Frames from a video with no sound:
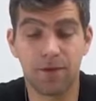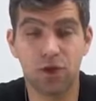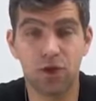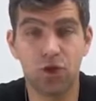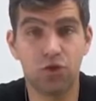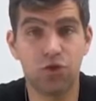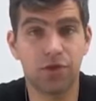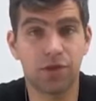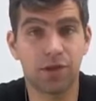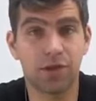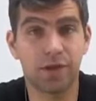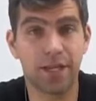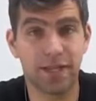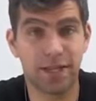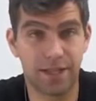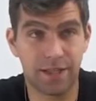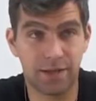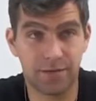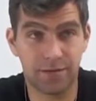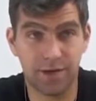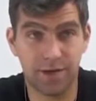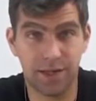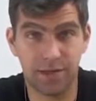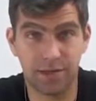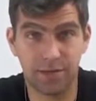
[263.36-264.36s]
user
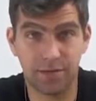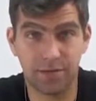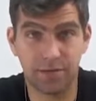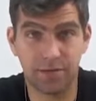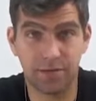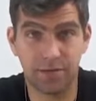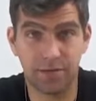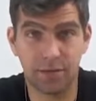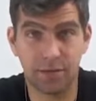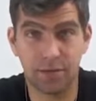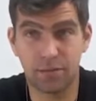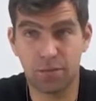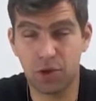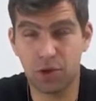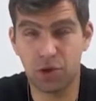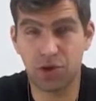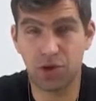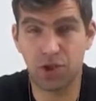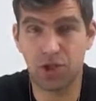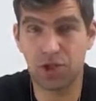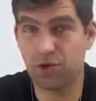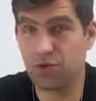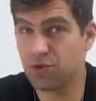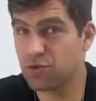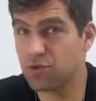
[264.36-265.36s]
interface.
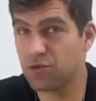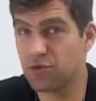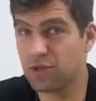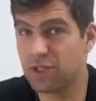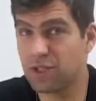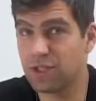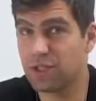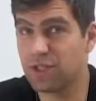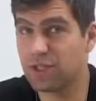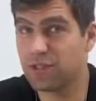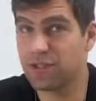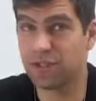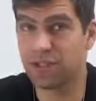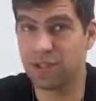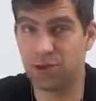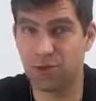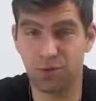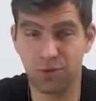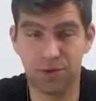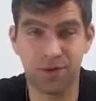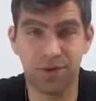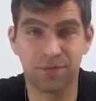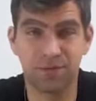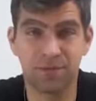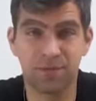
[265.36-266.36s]
Blockchain usually is a
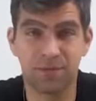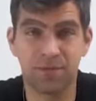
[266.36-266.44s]
code.